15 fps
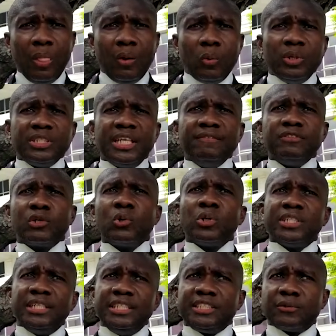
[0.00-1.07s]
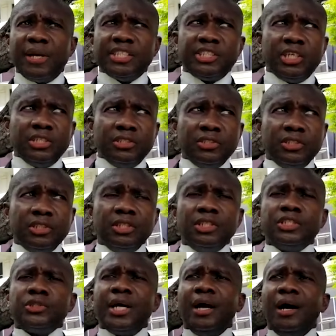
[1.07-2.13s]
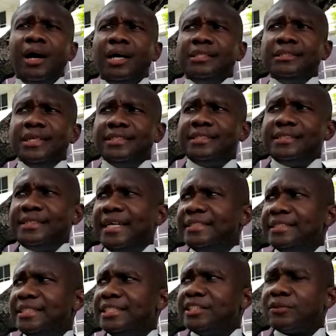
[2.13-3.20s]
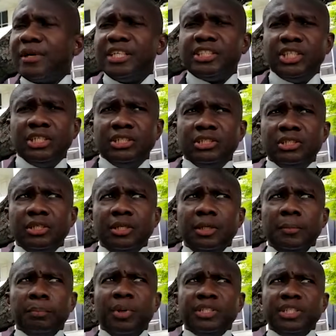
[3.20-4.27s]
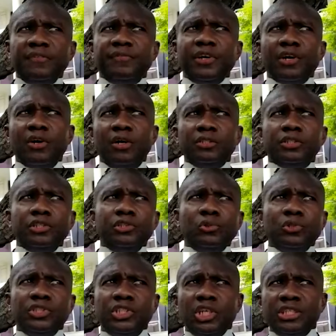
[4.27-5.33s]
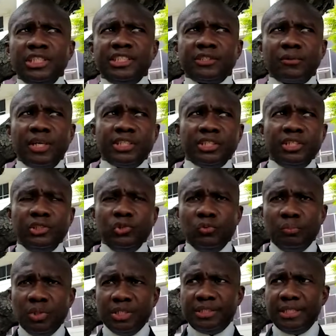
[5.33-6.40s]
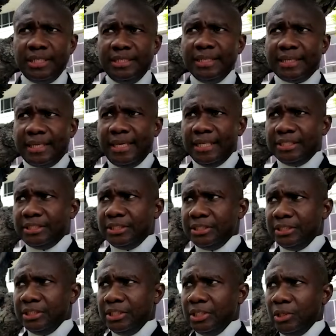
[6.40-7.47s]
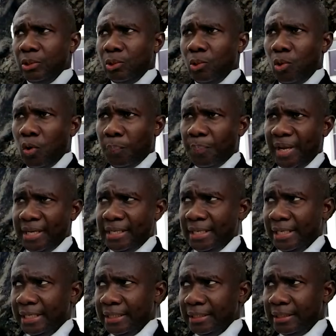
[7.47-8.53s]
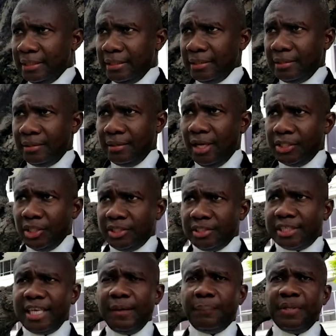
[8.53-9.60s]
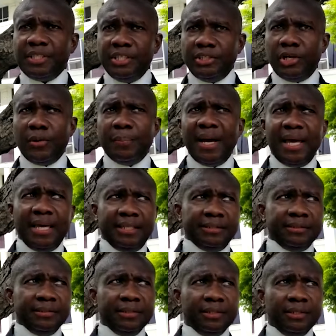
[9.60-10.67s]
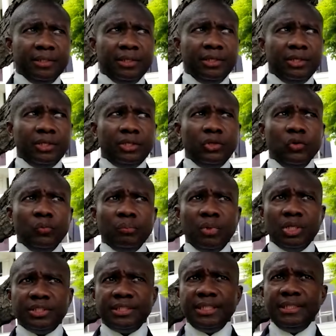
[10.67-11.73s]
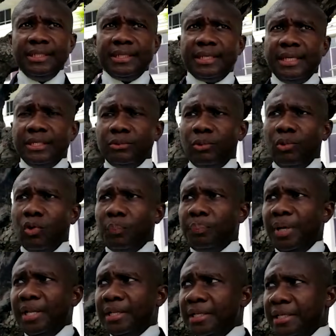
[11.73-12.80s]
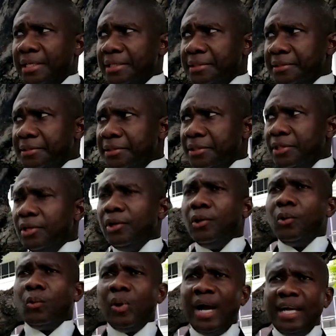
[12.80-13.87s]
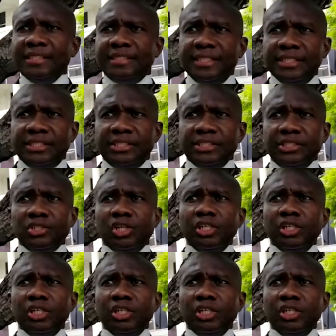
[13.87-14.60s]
which gives the court a discretion. So I understand the discretion. But if you're going to use your discretion, you must indicate openly, not just to keep it in your mind, you must indicate openly why is it you're